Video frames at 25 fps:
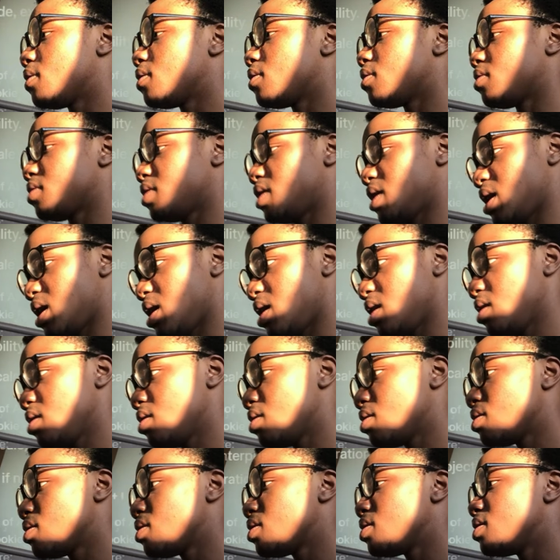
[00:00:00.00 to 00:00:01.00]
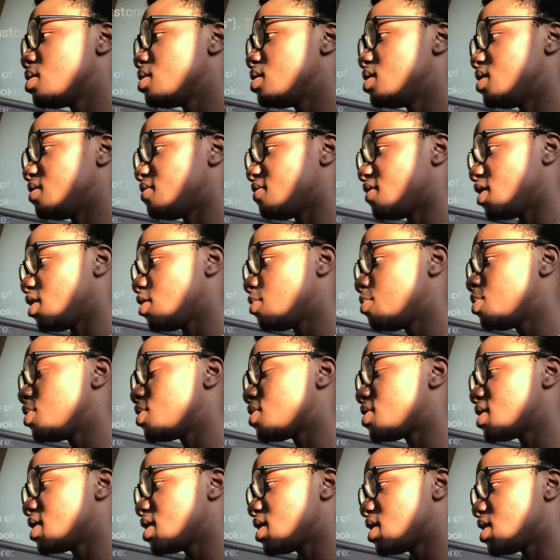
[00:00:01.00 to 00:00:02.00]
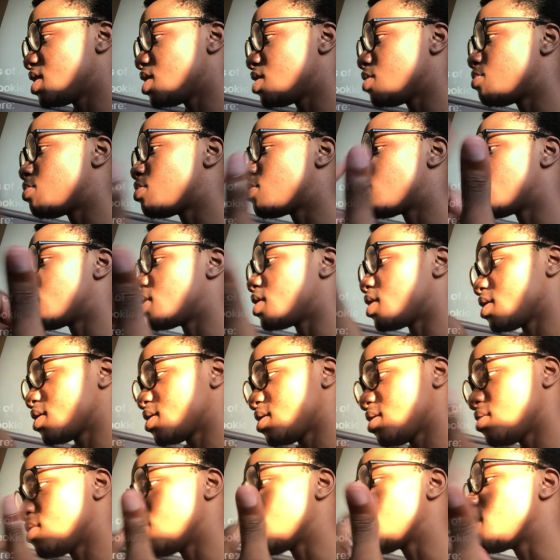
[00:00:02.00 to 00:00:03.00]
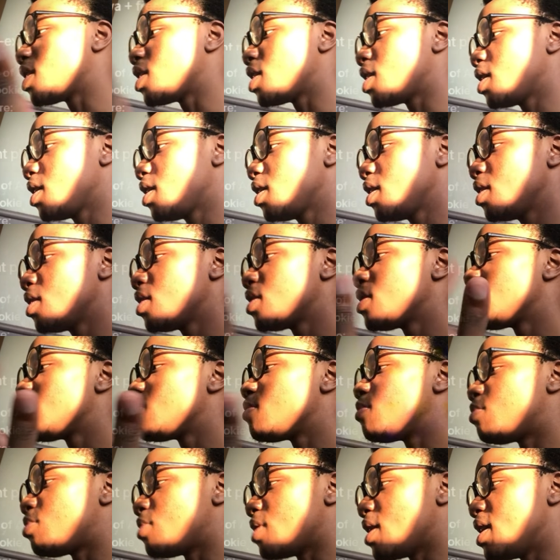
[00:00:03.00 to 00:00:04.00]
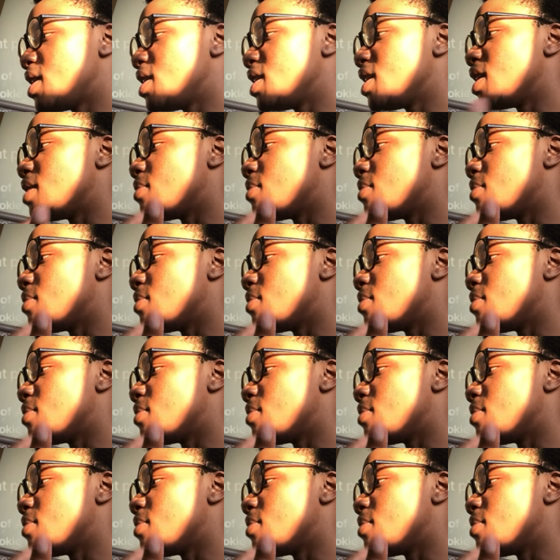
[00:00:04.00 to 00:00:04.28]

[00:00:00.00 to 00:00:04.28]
okay. Develop your signature products, okay. Branding and